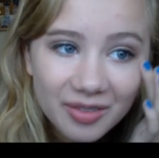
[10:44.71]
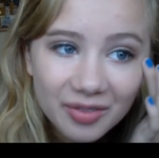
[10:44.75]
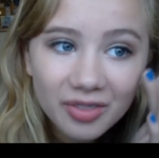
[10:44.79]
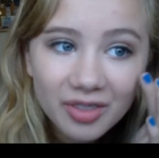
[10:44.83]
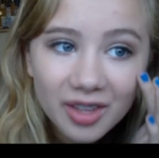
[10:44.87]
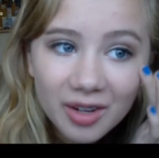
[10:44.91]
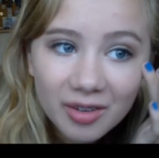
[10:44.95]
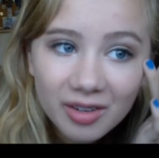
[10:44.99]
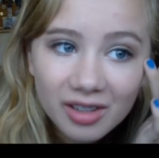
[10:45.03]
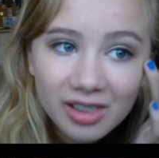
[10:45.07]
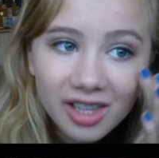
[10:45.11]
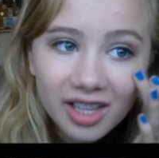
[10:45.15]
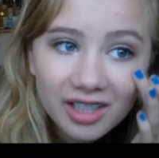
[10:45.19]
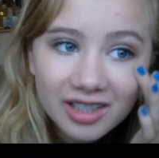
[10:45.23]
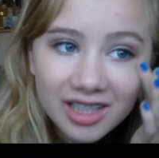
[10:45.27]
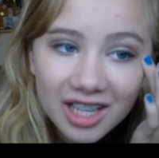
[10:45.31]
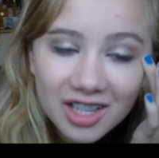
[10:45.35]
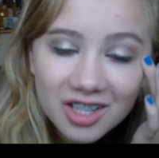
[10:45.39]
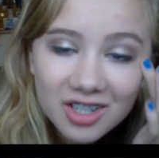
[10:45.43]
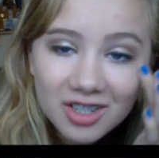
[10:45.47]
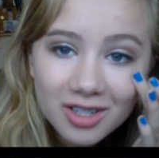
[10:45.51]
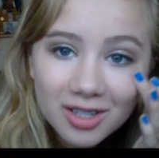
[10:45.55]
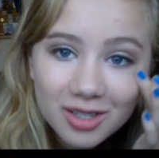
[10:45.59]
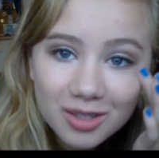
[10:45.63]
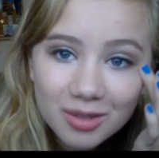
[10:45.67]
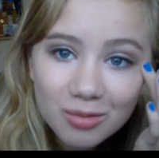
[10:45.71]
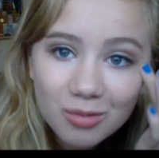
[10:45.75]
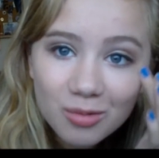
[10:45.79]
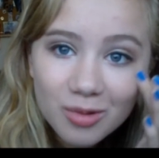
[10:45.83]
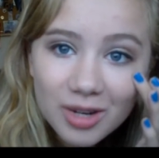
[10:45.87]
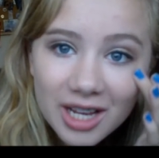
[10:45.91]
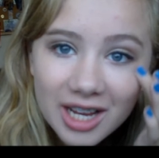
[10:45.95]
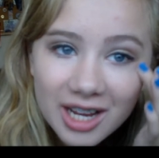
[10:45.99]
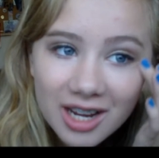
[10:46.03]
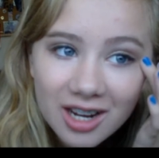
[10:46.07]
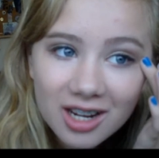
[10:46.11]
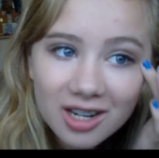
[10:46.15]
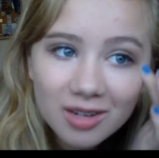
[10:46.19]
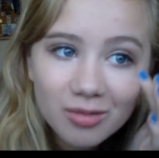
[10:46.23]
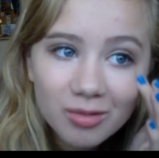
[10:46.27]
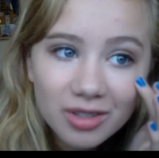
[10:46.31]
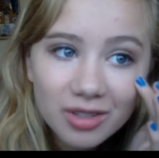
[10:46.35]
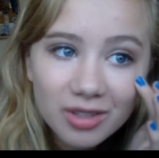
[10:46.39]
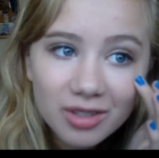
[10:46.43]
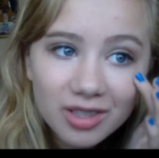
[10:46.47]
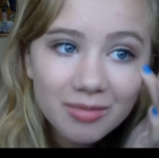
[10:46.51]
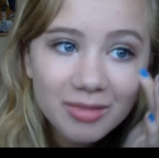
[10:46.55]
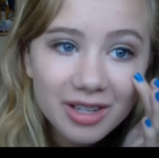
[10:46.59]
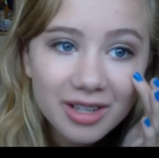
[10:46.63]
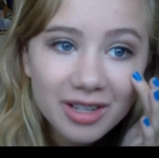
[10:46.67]
They were like, "That's just weird.
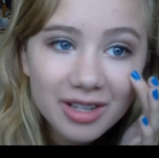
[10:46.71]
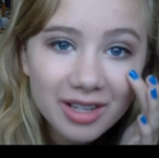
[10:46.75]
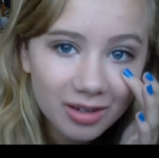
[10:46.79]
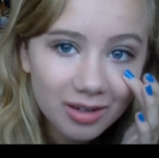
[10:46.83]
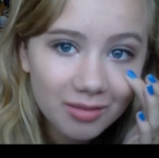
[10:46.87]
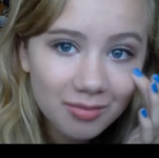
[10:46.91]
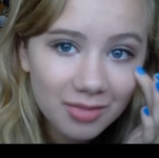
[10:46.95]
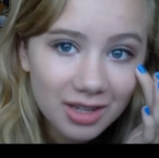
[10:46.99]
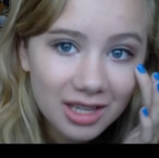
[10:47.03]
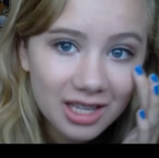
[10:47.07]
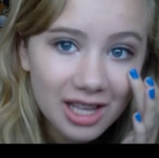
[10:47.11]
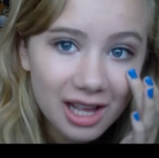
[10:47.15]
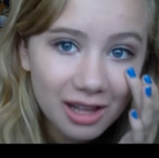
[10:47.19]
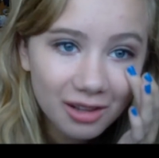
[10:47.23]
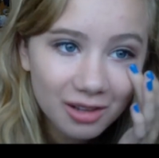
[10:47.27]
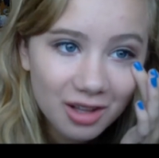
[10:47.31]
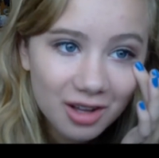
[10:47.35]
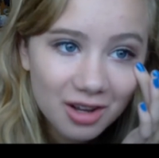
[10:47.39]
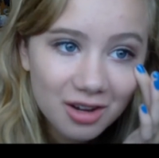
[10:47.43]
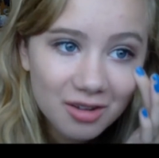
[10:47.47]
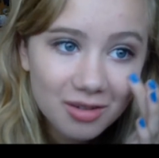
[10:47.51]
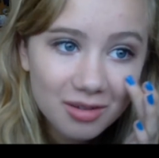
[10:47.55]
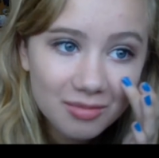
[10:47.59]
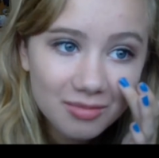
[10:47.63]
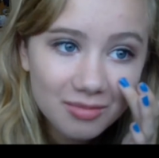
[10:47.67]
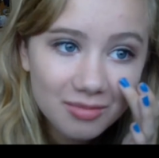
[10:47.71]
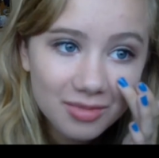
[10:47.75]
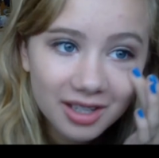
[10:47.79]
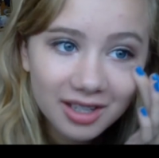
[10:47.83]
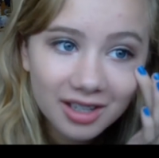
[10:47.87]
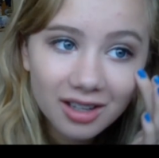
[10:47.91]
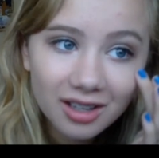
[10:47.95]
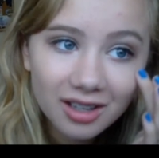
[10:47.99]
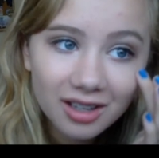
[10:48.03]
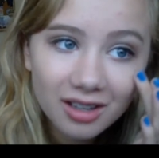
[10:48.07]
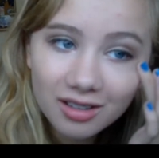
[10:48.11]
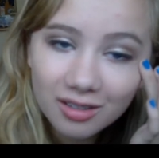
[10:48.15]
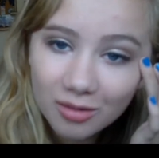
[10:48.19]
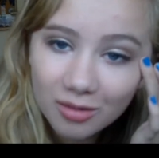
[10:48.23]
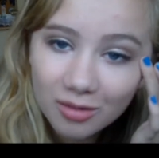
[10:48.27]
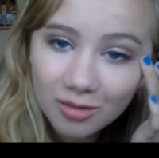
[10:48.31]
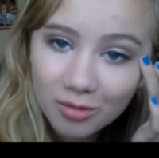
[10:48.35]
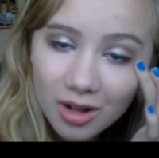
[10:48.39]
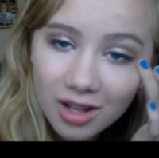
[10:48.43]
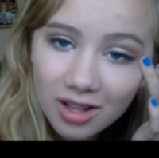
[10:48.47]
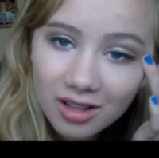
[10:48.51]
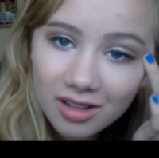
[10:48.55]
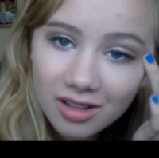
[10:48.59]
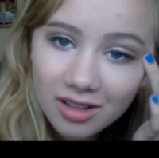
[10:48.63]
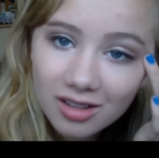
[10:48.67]
Wouldn't it be yellow?" I'm like,
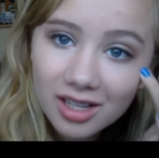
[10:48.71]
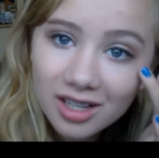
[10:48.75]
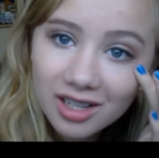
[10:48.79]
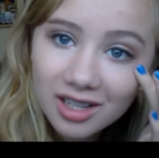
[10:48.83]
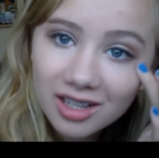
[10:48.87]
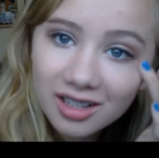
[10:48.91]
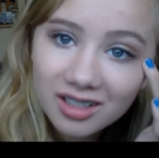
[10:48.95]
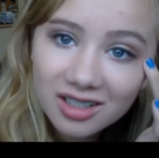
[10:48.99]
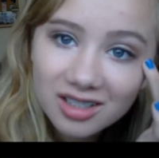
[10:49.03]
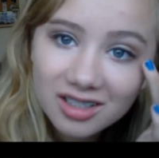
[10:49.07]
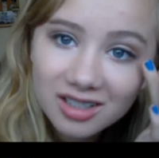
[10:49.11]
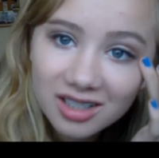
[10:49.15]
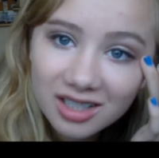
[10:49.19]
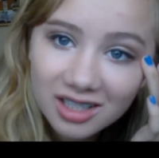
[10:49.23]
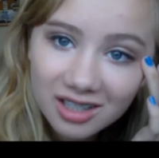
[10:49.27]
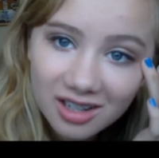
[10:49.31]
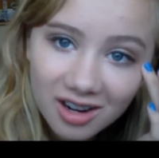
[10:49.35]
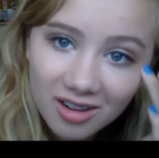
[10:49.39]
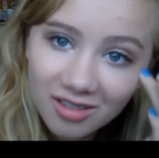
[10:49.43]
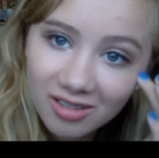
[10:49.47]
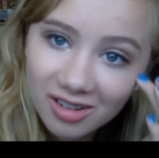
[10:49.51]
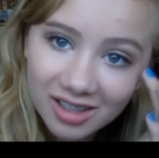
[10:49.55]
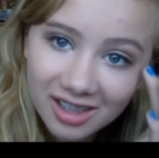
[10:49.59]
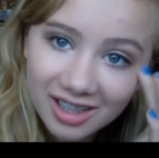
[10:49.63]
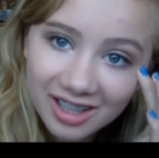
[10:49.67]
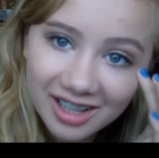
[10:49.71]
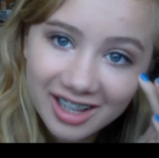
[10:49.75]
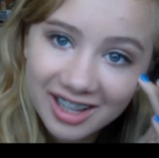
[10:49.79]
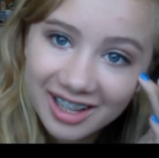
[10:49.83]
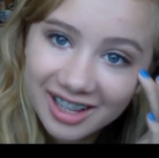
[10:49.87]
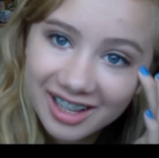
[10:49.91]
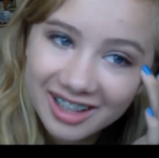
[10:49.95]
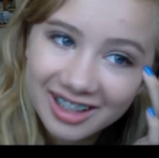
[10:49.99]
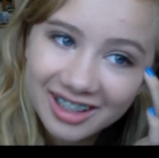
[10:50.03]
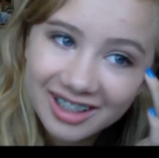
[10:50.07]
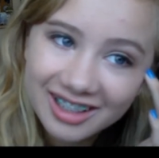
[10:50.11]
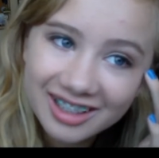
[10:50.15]
"Well, not really."